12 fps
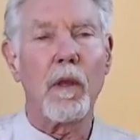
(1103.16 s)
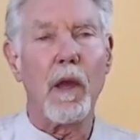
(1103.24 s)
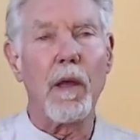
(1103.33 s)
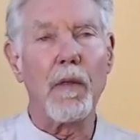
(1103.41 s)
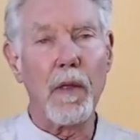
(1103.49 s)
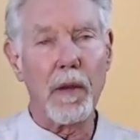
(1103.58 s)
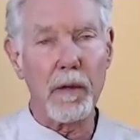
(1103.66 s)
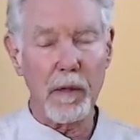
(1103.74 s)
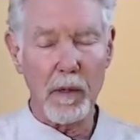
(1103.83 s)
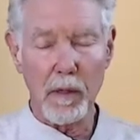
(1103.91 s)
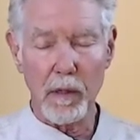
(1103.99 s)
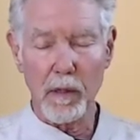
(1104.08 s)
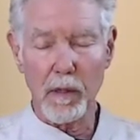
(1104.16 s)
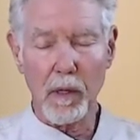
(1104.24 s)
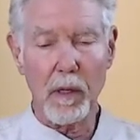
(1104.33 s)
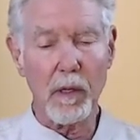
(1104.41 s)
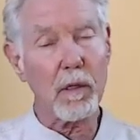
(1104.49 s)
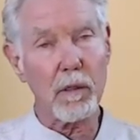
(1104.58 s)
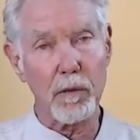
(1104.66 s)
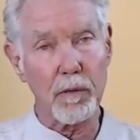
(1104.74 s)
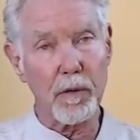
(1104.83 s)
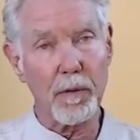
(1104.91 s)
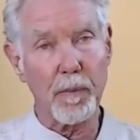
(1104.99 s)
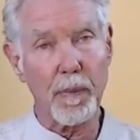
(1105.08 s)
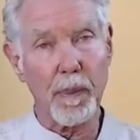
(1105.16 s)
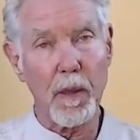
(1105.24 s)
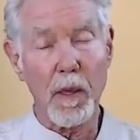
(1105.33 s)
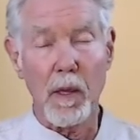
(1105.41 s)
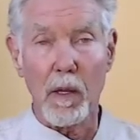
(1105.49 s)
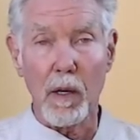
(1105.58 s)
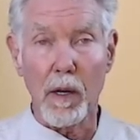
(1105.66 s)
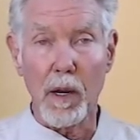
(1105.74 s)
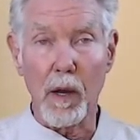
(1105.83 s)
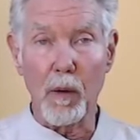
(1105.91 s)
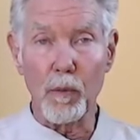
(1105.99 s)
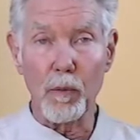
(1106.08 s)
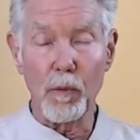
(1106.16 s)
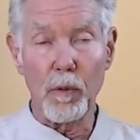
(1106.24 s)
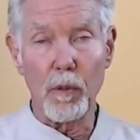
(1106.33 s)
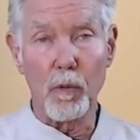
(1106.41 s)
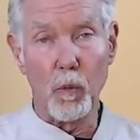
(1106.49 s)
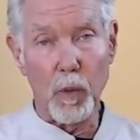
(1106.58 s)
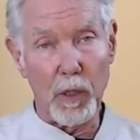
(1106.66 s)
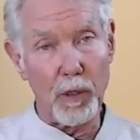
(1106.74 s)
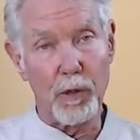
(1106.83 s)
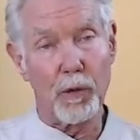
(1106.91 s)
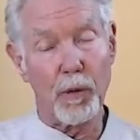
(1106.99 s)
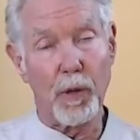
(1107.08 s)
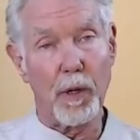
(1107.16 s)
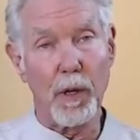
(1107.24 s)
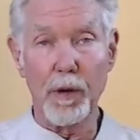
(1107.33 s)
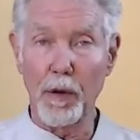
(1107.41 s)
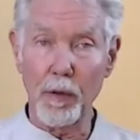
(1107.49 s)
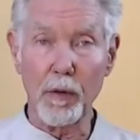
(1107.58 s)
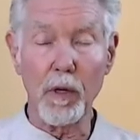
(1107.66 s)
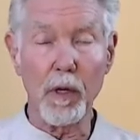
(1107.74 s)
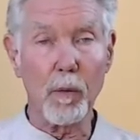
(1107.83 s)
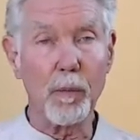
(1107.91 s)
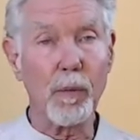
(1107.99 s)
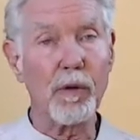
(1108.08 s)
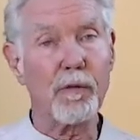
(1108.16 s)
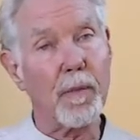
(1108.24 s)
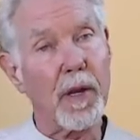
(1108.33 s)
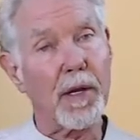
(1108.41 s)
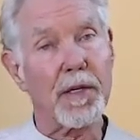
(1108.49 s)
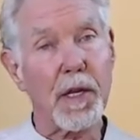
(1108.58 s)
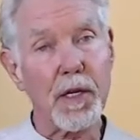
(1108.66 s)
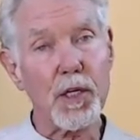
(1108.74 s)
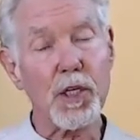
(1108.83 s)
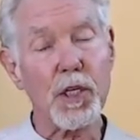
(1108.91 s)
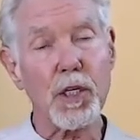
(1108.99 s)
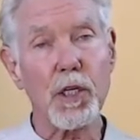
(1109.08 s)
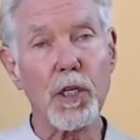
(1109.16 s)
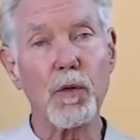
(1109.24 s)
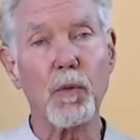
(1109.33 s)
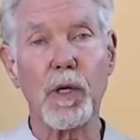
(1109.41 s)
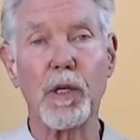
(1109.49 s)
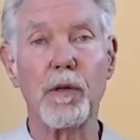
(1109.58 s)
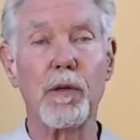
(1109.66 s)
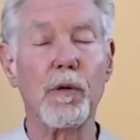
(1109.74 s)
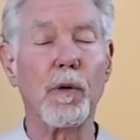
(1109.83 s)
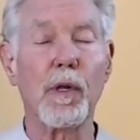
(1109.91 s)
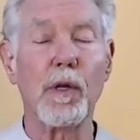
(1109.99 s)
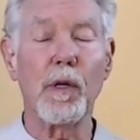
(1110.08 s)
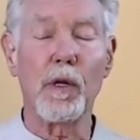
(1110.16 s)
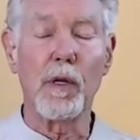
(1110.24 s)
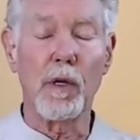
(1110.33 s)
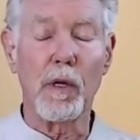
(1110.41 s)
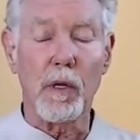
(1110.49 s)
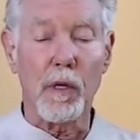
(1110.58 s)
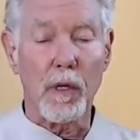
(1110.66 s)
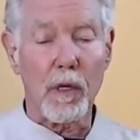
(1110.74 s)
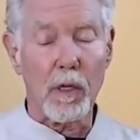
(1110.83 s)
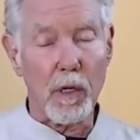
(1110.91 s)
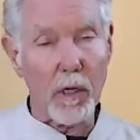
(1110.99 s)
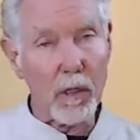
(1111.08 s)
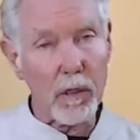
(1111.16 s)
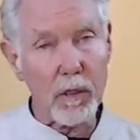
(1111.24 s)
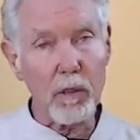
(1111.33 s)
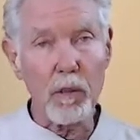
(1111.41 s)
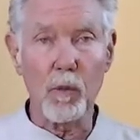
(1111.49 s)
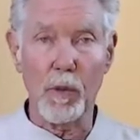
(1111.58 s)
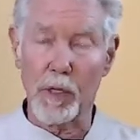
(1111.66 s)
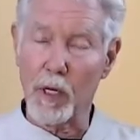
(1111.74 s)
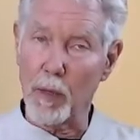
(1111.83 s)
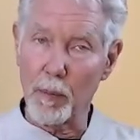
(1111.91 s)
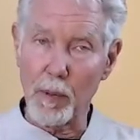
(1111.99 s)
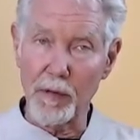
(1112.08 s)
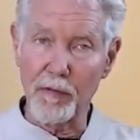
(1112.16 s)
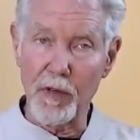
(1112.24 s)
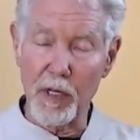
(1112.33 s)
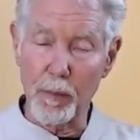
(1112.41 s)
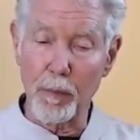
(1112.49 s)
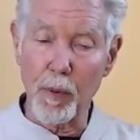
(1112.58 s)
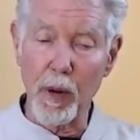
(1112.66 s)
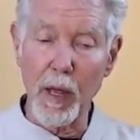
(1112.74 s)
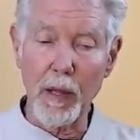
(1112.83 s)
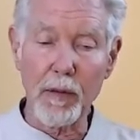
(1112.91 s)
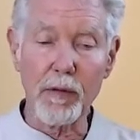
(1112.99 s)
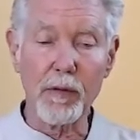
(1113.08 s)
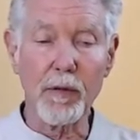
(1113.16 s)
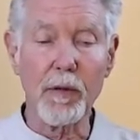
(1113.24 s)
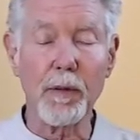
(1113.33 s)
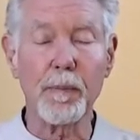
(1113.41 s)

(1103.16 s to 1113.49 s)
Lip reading: And then conclude. Now, we could do another little brief meditation. We could conclude with a couple of deep breaths.